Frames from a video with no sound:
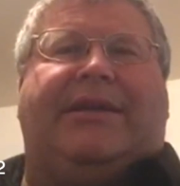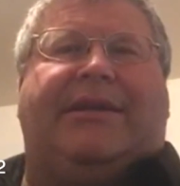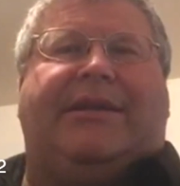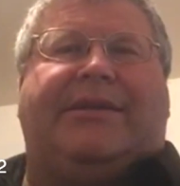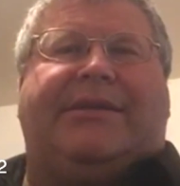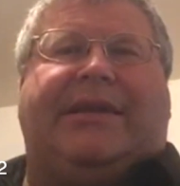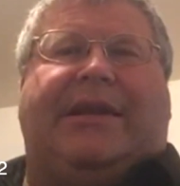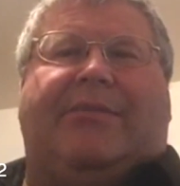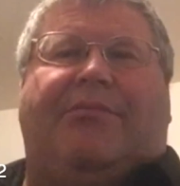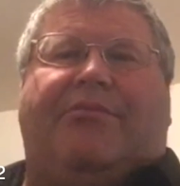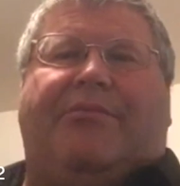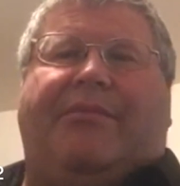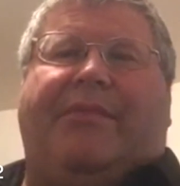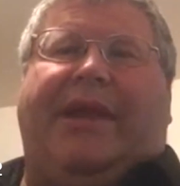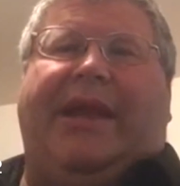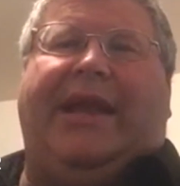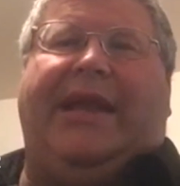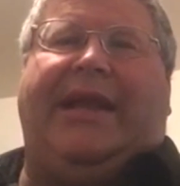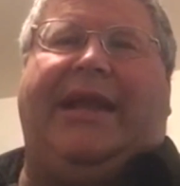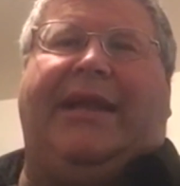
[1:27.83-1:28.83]
Some
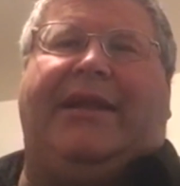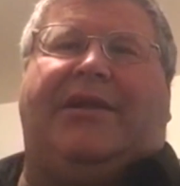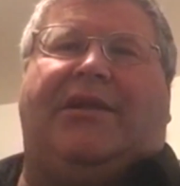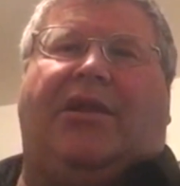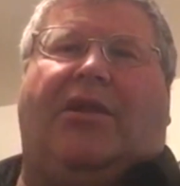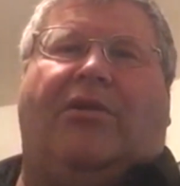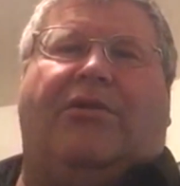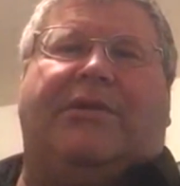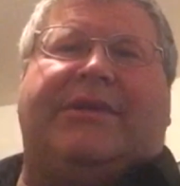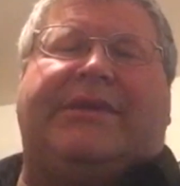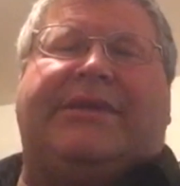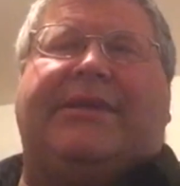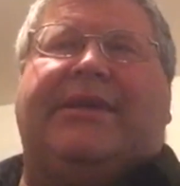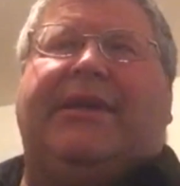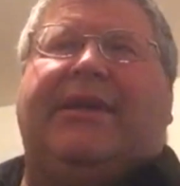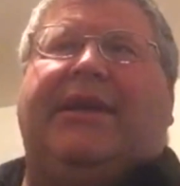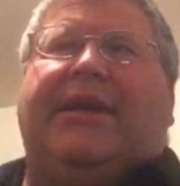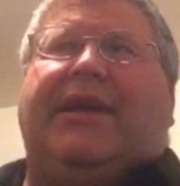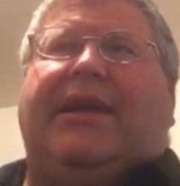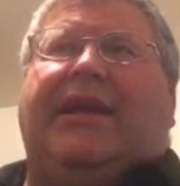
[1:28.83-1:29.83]
may get close.
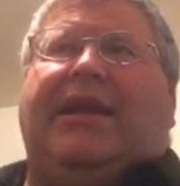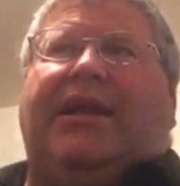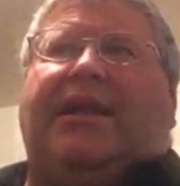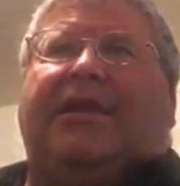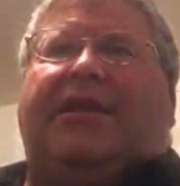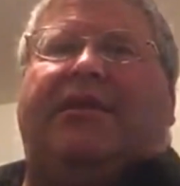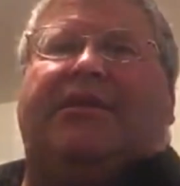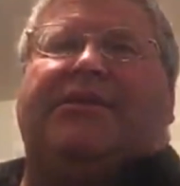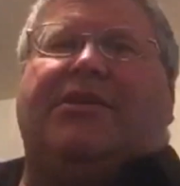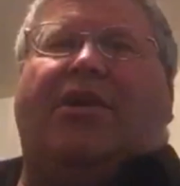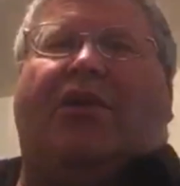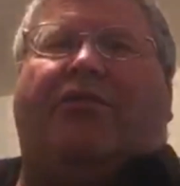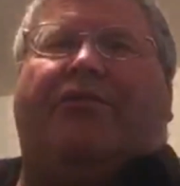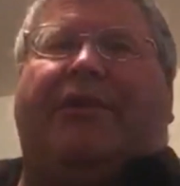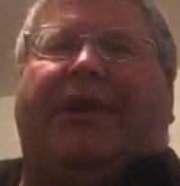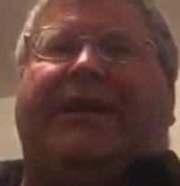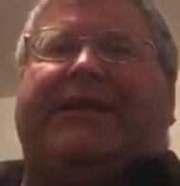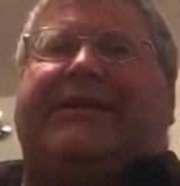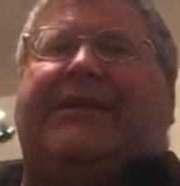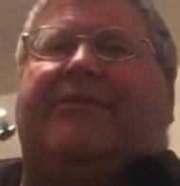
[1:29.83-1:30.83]
There's no
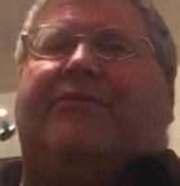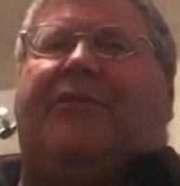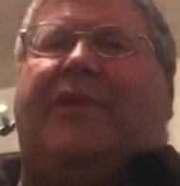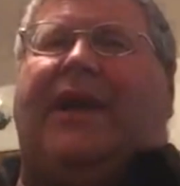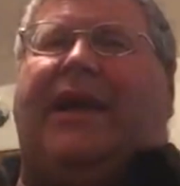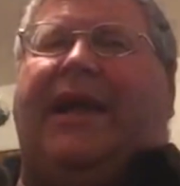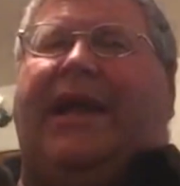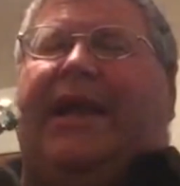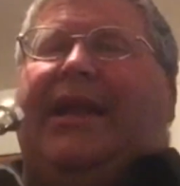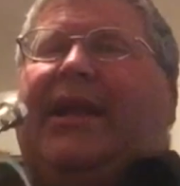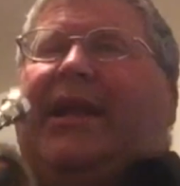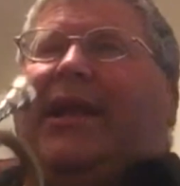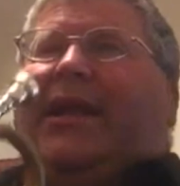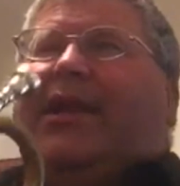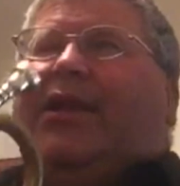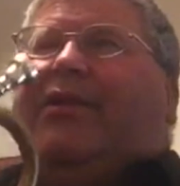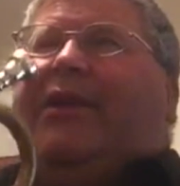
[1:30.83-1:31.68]
reason why you